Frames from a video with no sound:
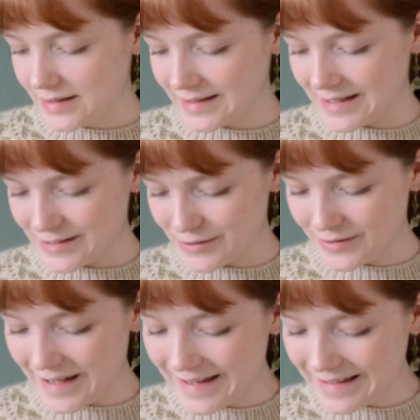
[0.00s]

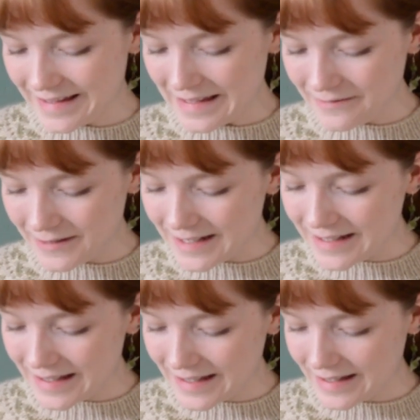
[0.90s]
yesterday
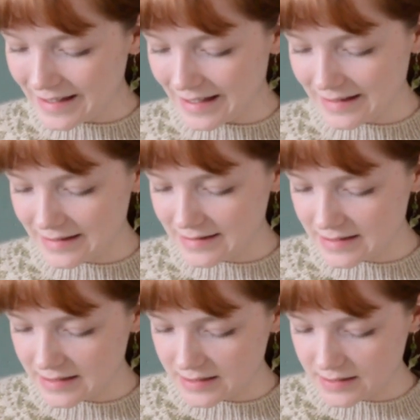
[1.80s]
evening, and this
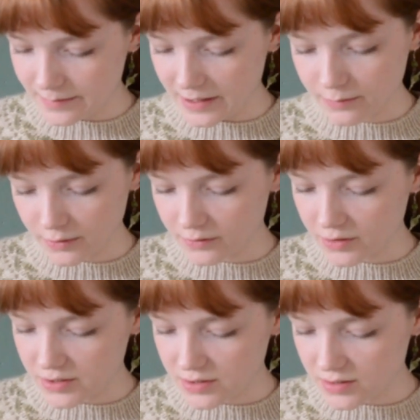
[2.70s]
is my
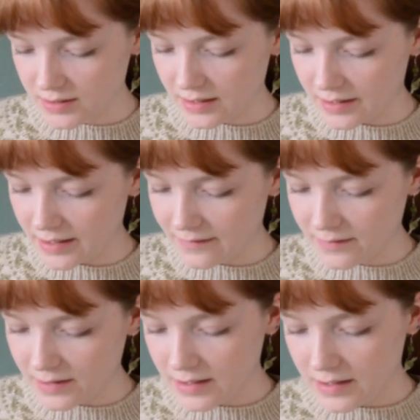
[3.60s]
progress that I have
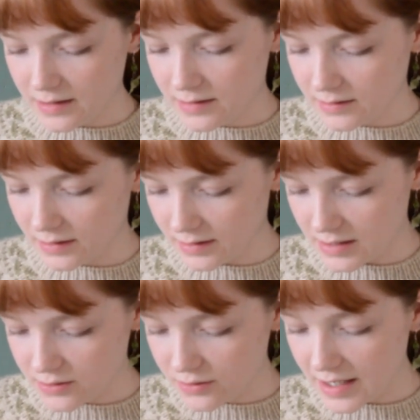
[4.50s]
done
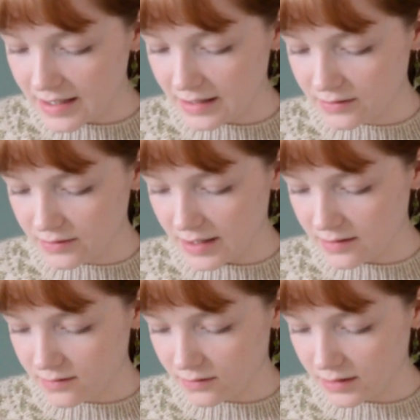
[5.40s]
yesterday and
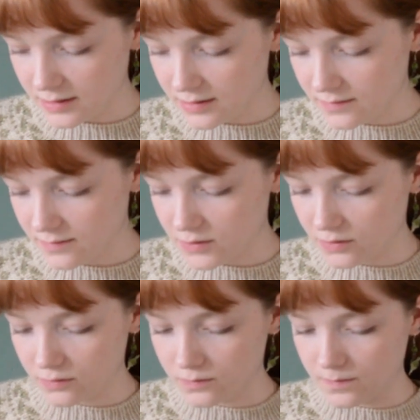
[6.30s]
today on it.
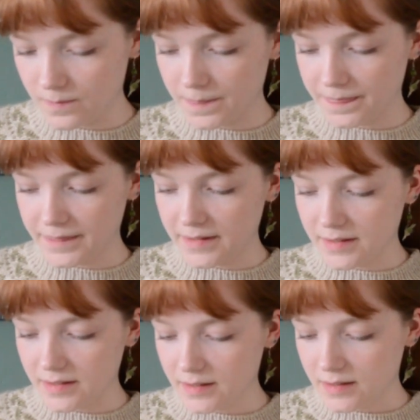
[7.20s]
So
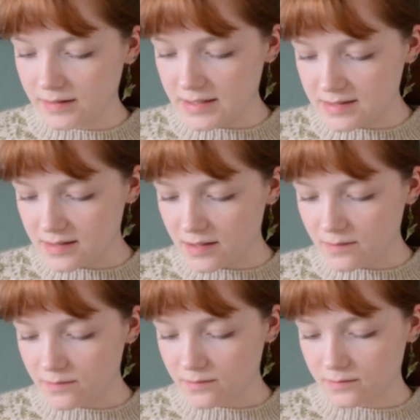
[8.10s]
last
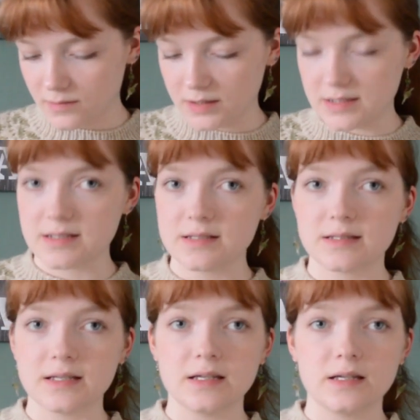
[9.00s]
time, this is
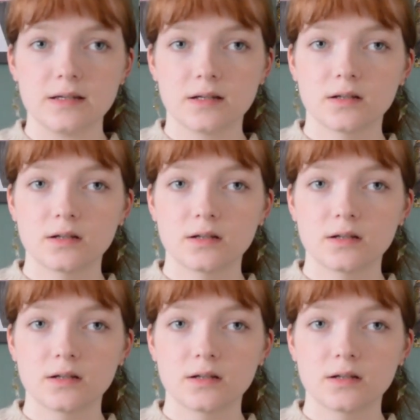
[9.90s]
the